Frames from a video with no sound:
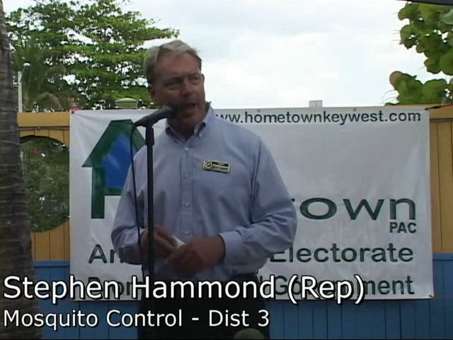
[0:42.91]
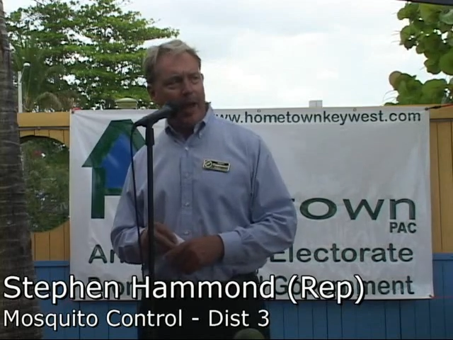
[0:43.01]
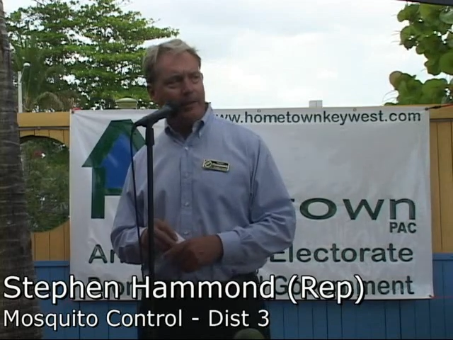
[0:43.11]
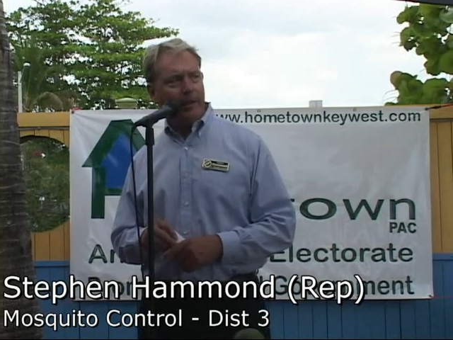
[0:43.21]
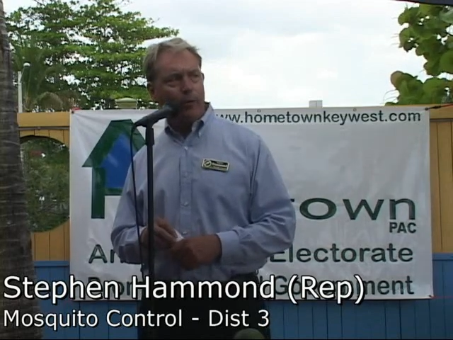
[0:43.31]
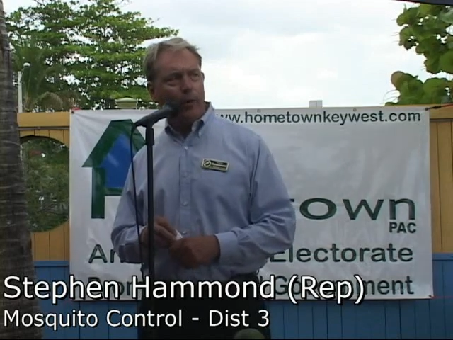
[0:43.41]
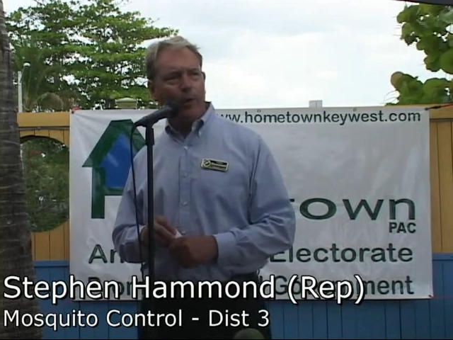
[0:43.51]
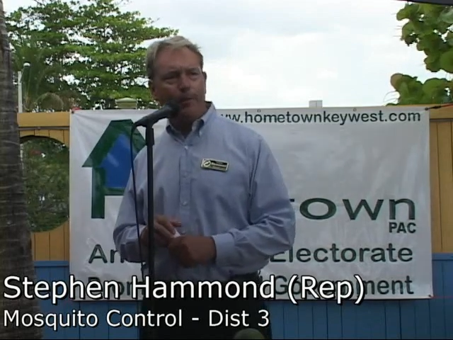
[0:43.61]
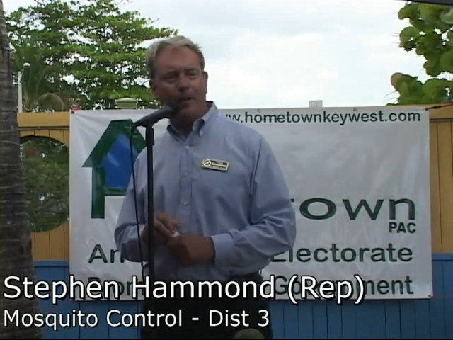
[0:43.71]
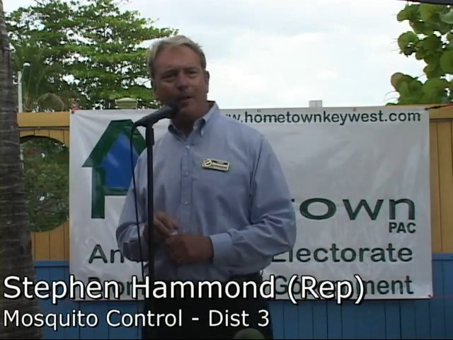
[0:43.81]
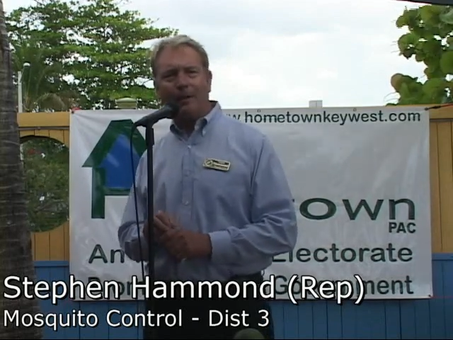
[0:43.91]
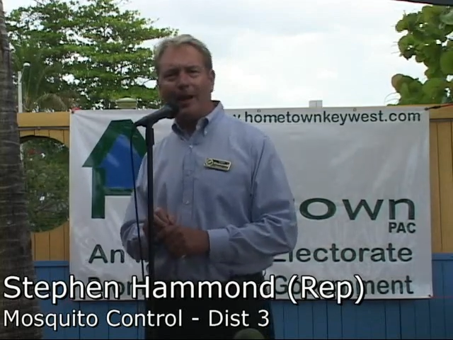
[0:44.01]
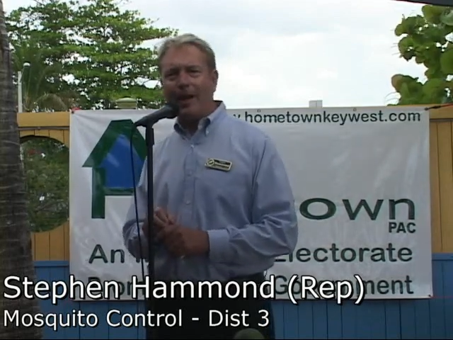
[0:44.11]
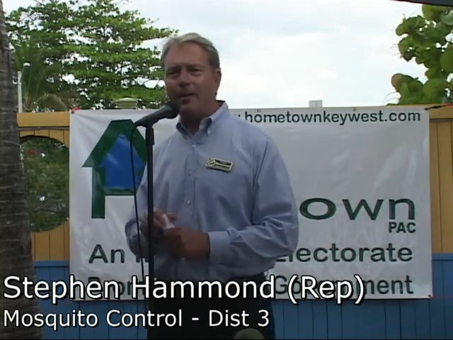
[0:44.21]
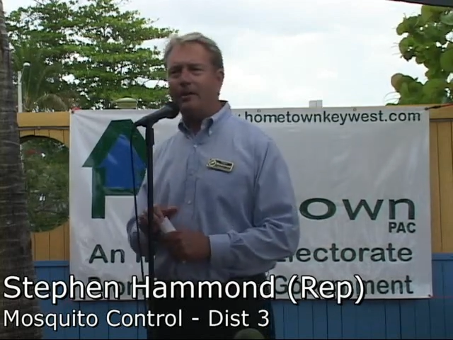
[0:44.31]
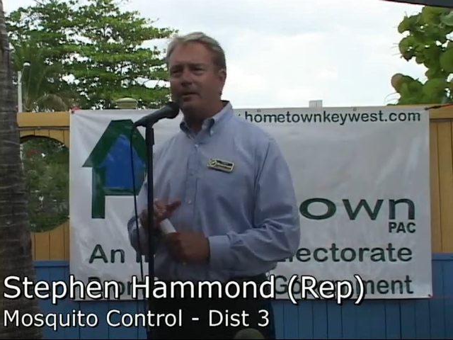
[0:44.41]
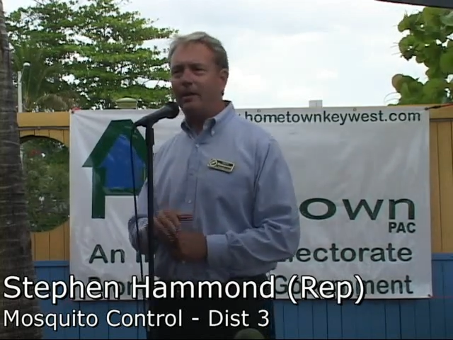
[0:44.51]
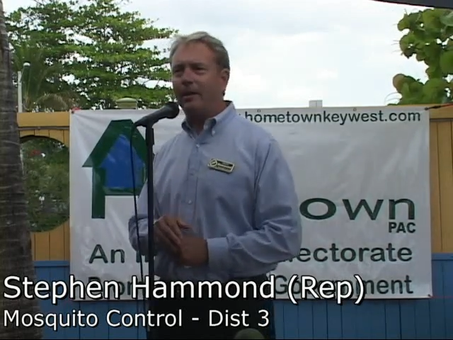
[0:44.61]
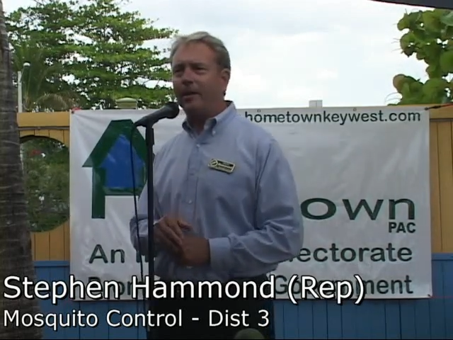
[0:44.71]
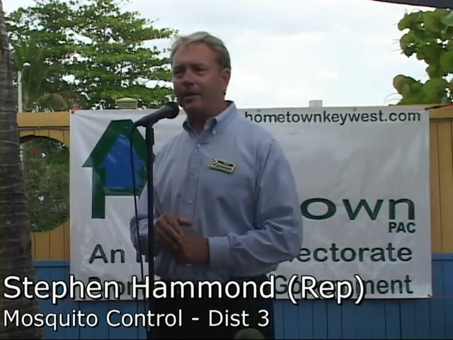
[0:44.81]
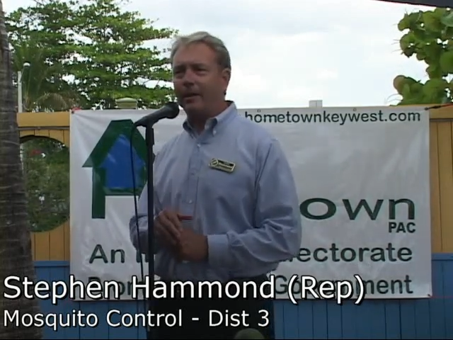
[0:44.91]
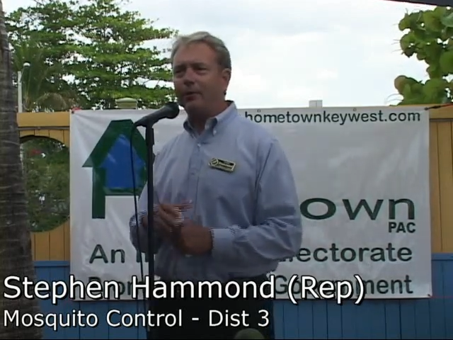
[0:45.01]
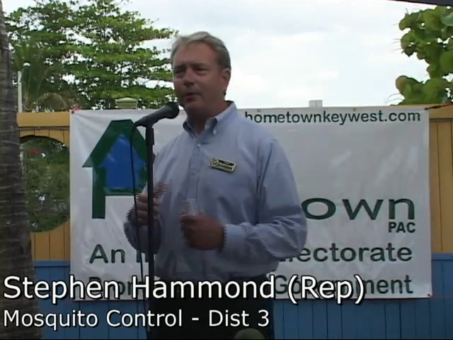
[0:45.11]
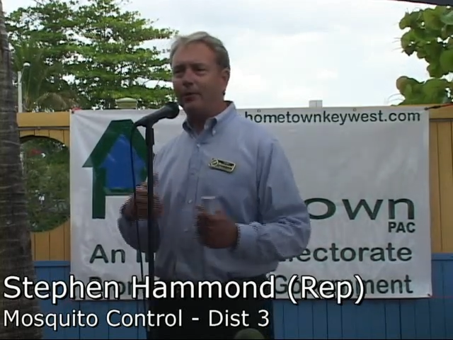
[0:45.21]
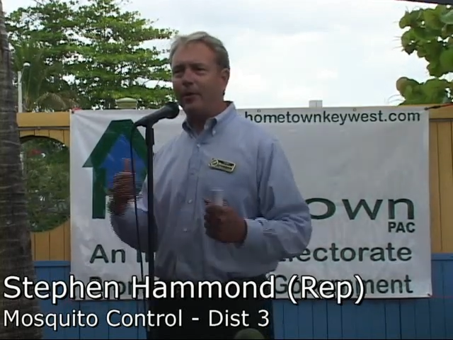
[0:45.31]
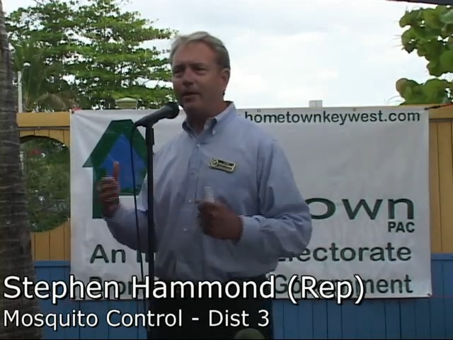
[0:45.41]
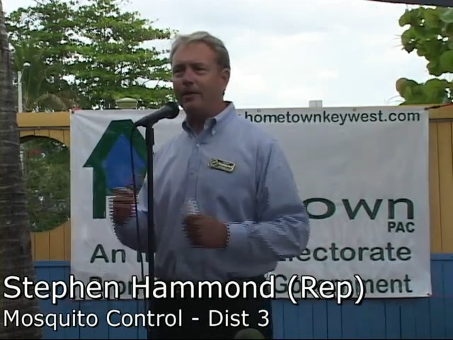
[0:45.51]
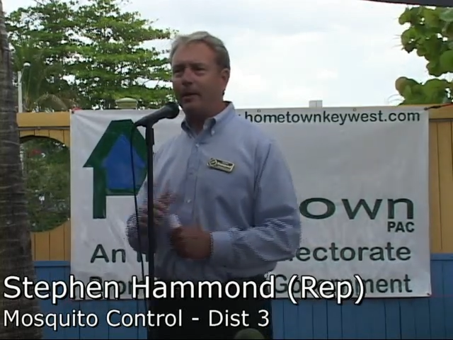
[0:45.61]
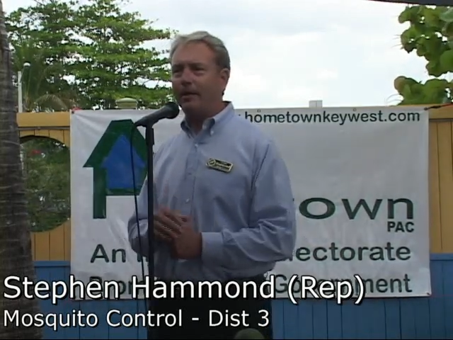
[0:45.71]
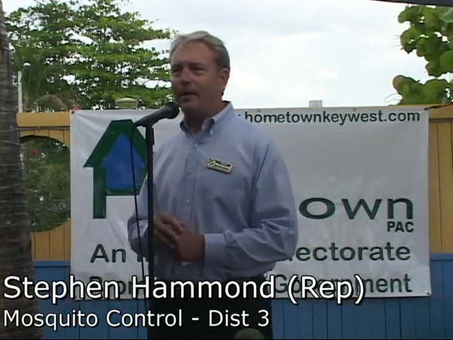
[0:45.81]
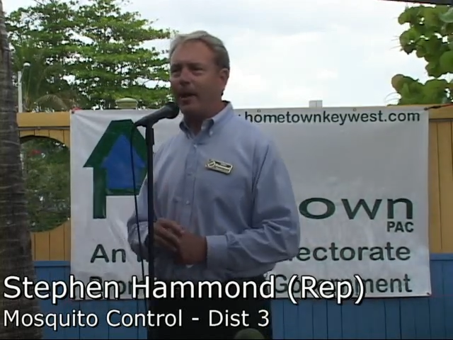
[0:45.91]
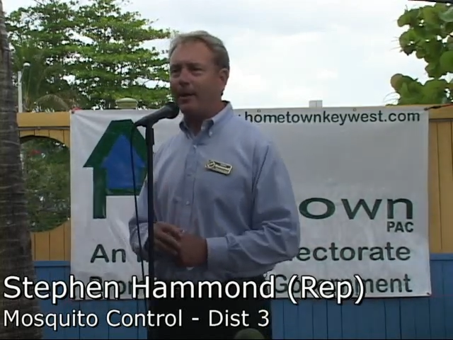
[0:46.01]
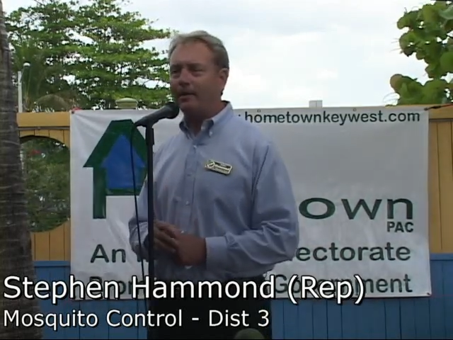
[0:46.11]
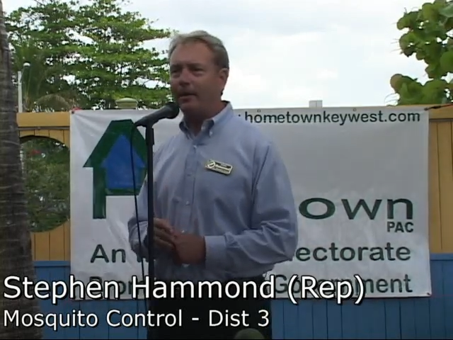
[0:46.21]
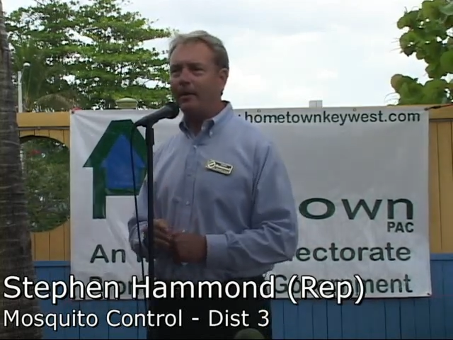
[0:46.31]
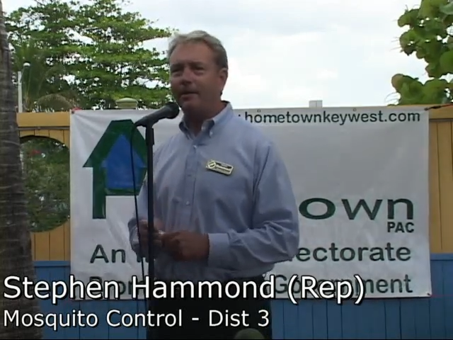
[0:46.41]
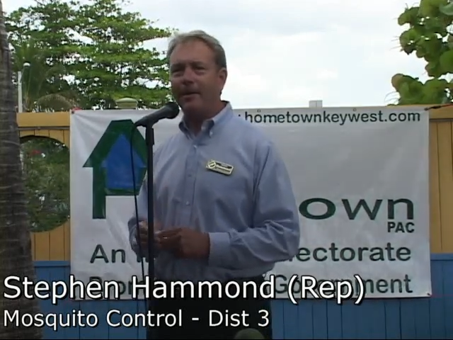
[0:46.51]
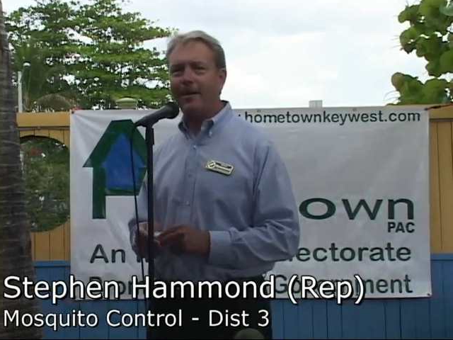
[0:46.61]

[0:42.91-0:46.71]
I did grow up in Atlanta. I guess you can probably tell the accent.